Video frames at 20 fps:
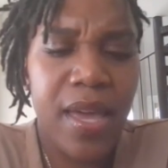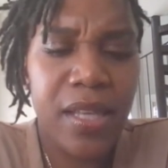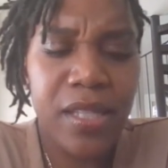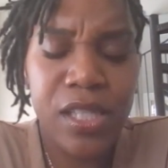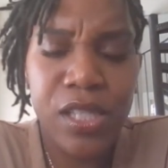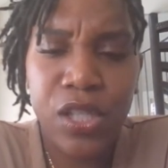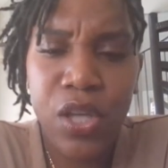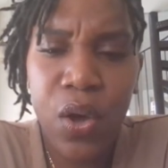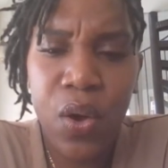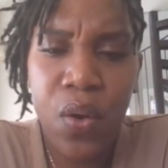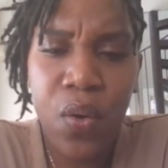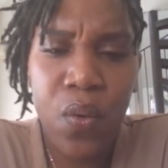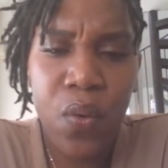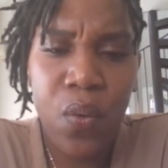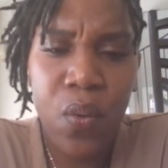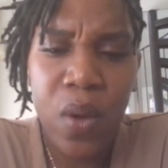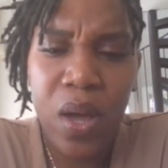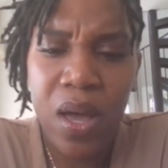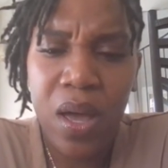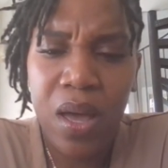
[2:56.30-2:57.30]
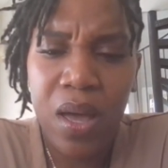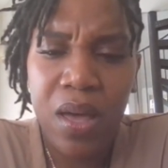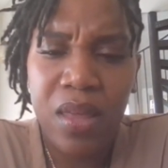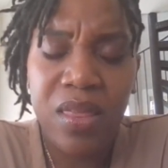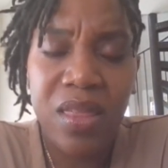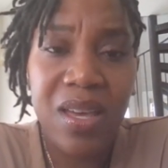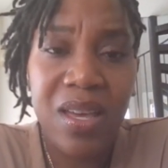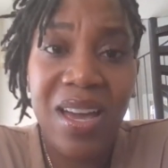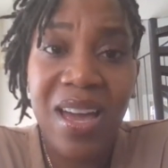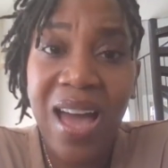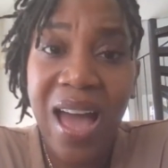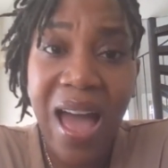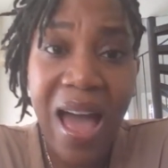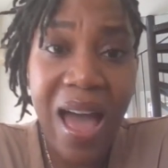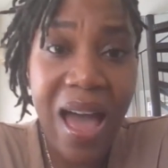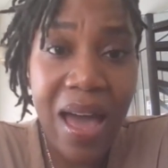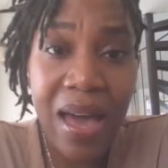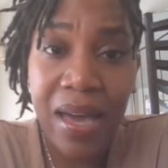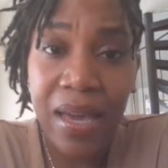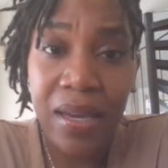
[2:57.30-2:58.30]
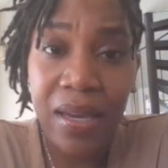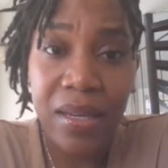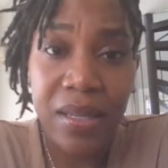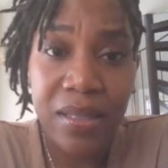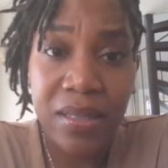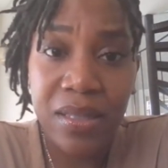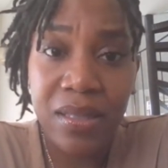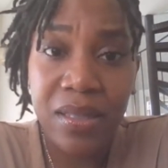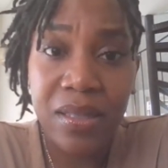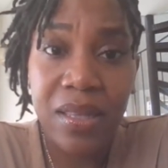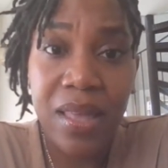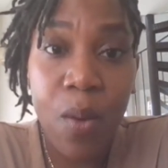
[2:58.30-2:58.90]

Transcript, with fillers: And so the guys